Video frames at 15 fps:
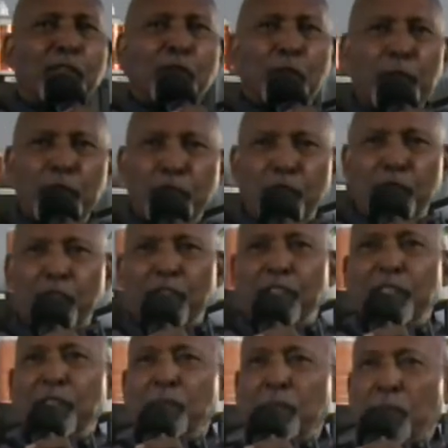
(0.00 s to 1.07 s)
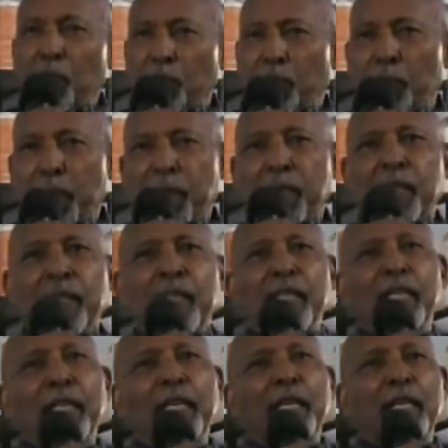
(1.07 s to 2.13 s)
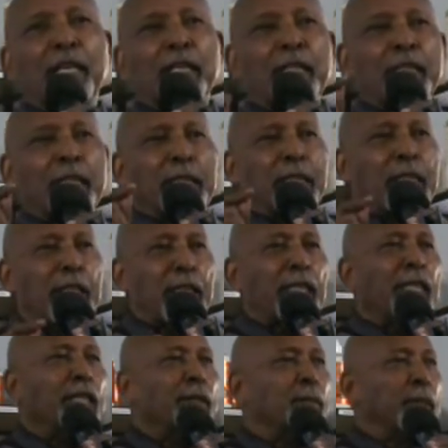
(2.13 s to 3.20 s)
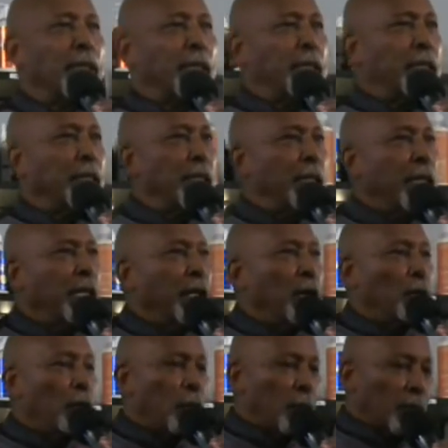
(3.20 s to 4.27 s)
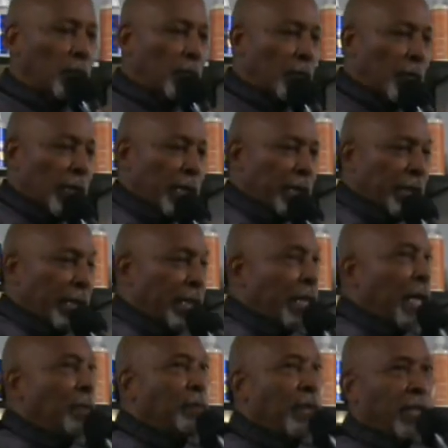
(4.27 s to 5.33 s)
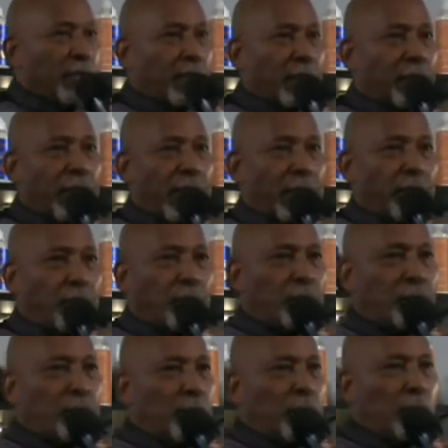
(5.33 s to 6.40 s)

Christian movement. Because it's clear to me, we and, and I'm guilty of that too.